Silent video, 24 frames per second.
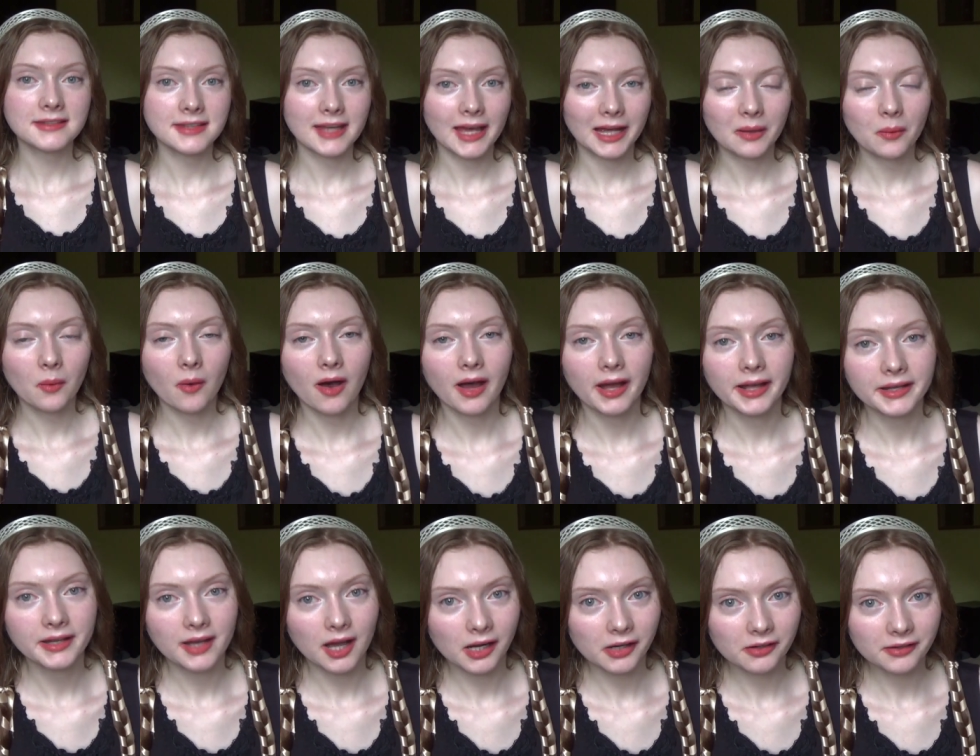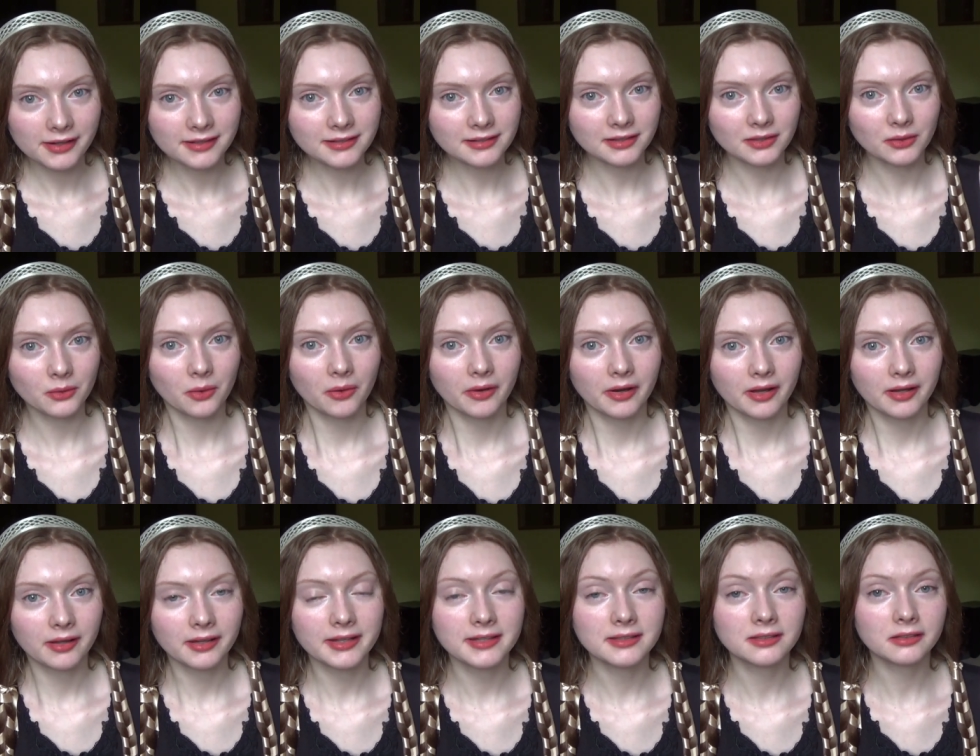DIY non-greasy
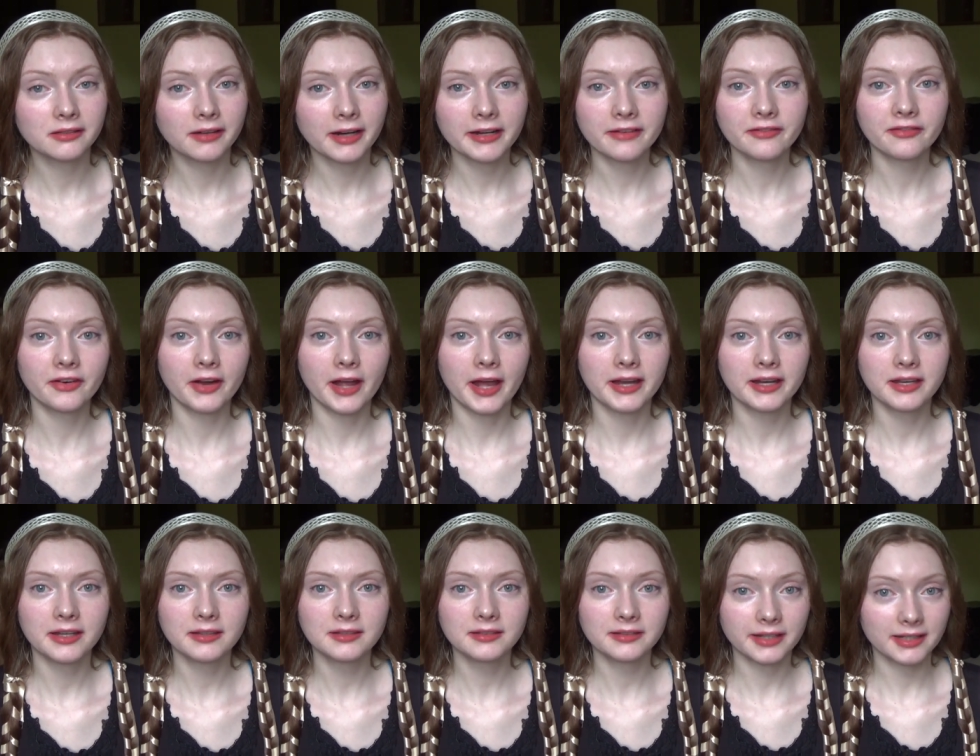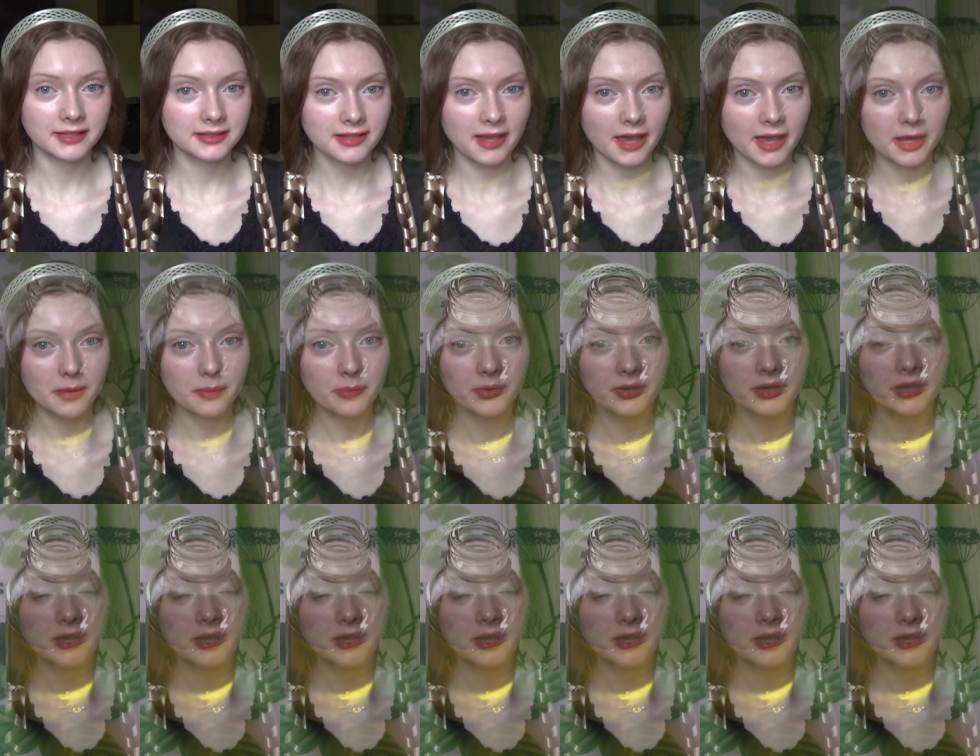oil is great for any skin type.